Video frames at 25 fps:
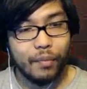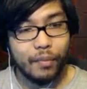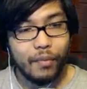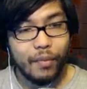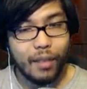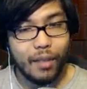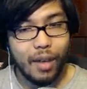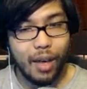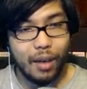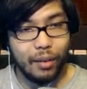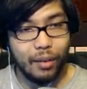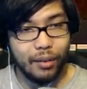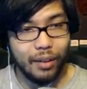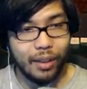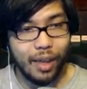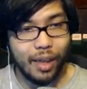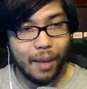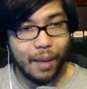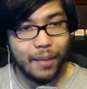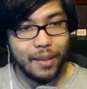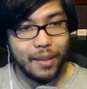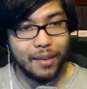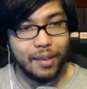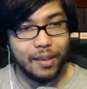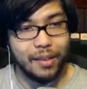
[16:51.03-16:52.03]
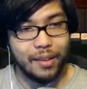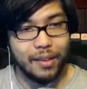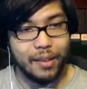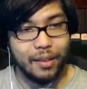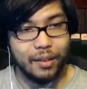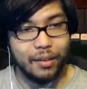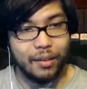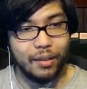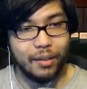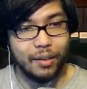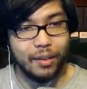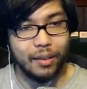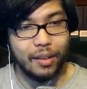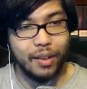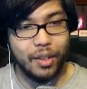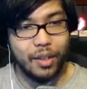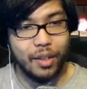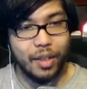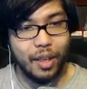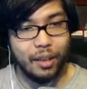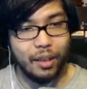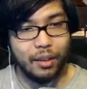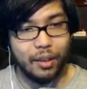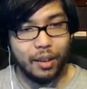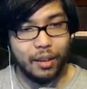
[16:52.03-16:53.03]
I don't think I missed a single
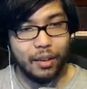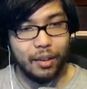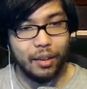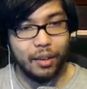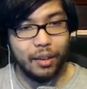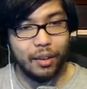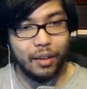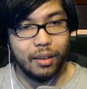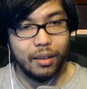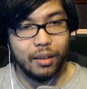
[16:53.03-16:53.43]
shot there, huh?